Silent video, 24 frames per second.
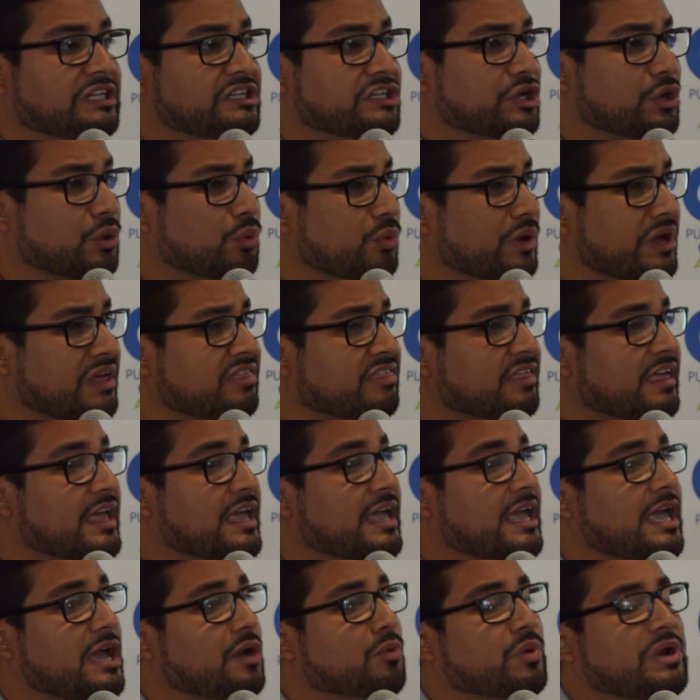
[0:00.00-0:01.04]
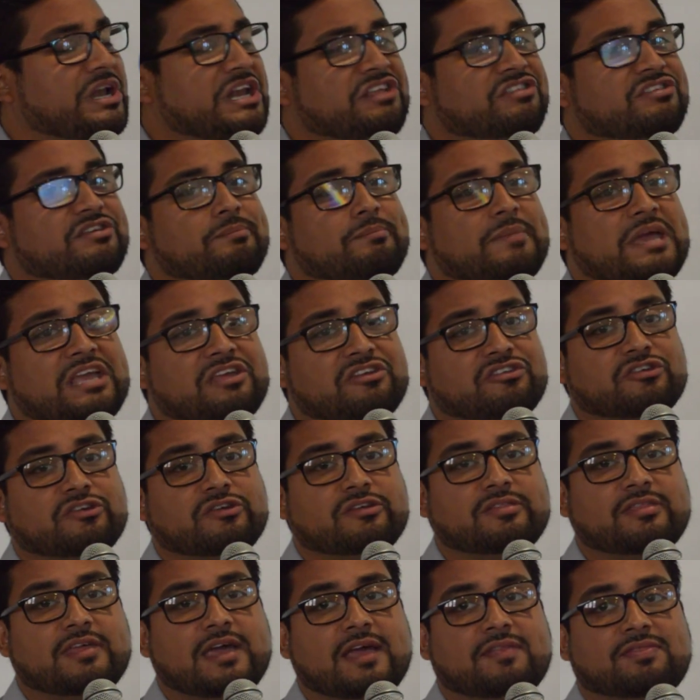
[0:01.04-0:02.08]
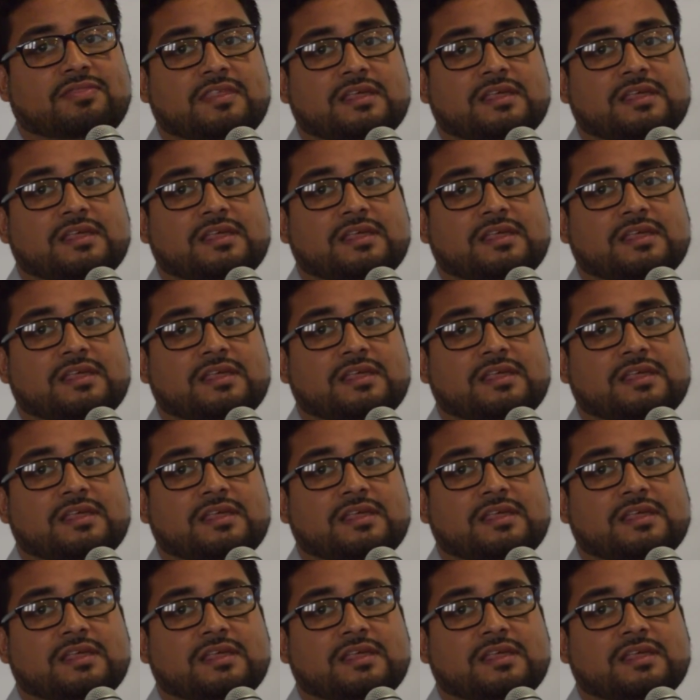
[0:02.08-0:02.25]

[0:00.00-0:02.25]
deal with, and we need to make sure that